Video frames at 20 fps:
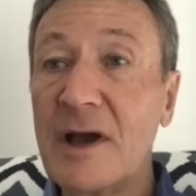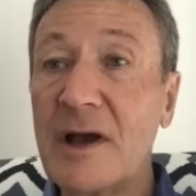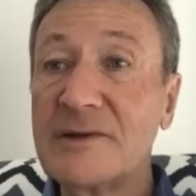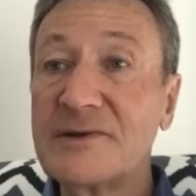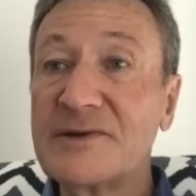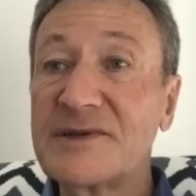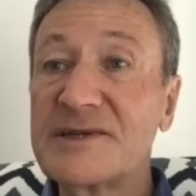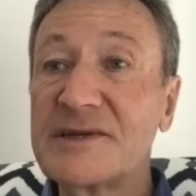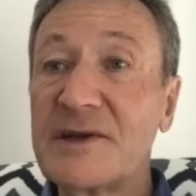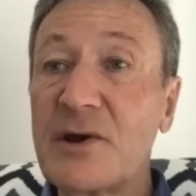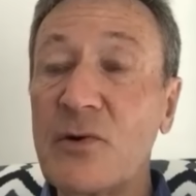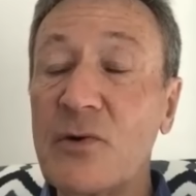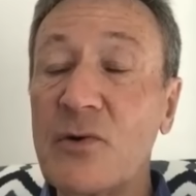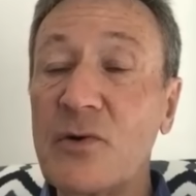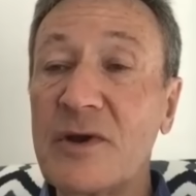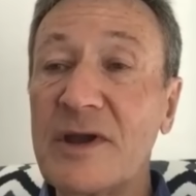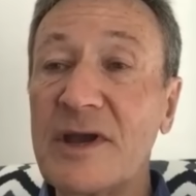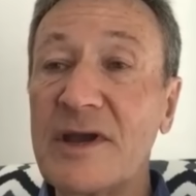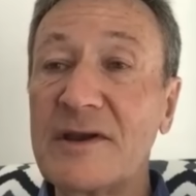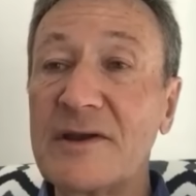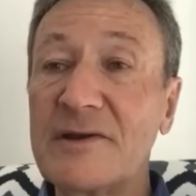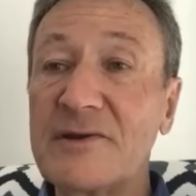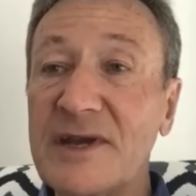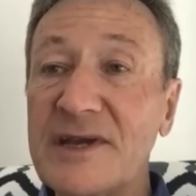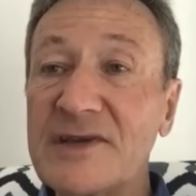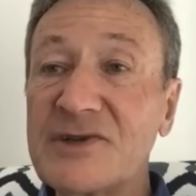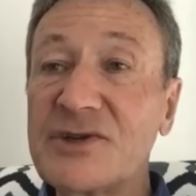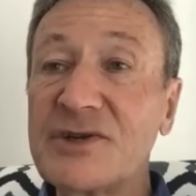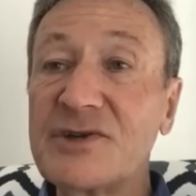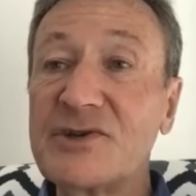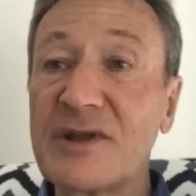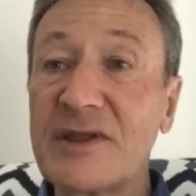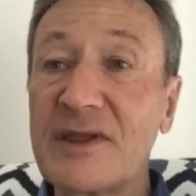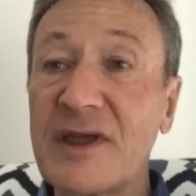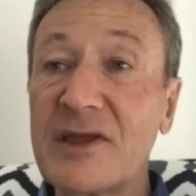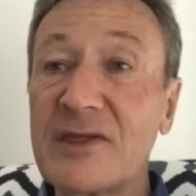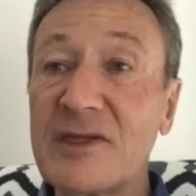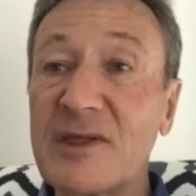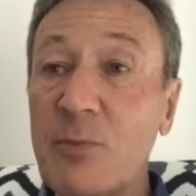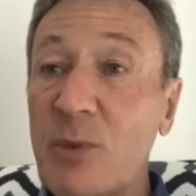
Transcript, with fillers: And so, in addition to that,